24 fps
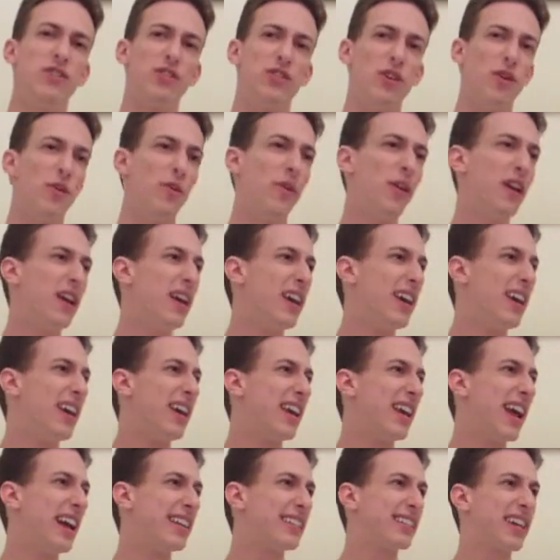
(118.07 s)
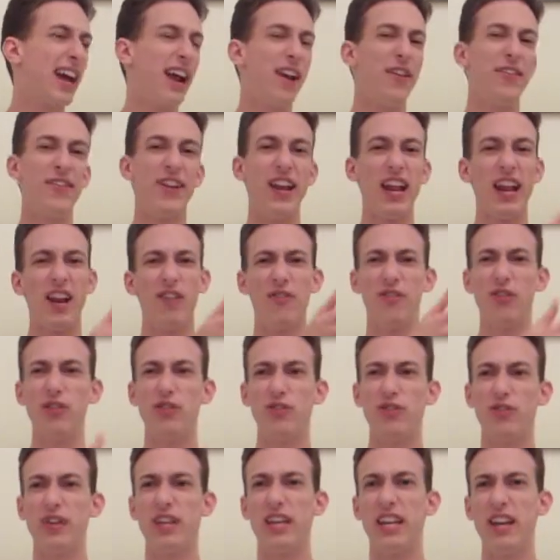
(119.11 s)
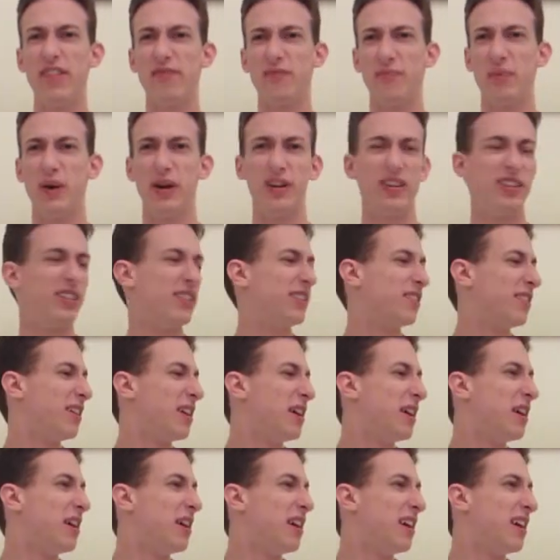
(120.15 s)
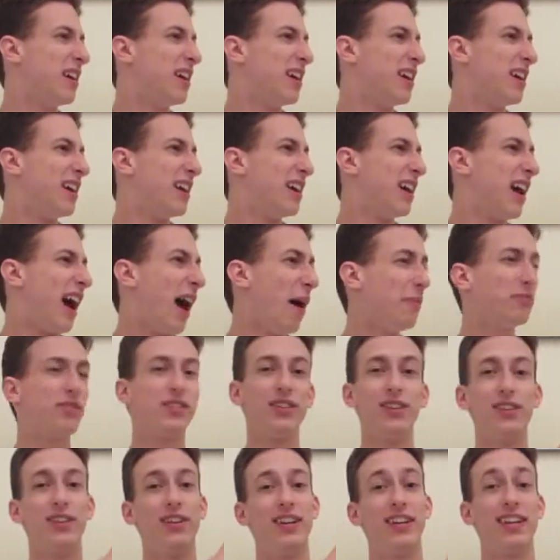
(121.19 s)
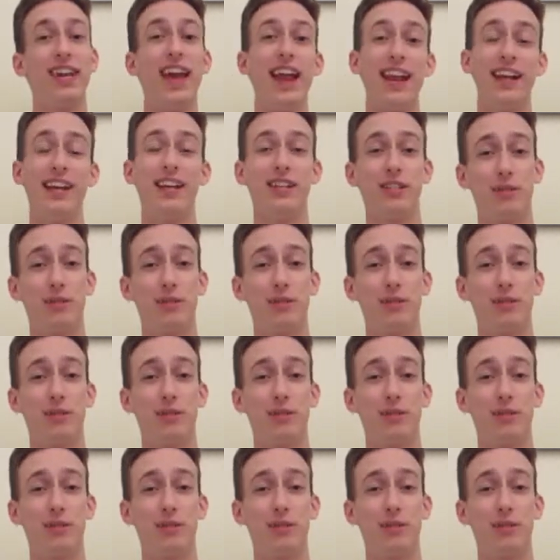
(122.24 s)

So, yeah, it's kind of an anniversary gift, but I'm still going to get it.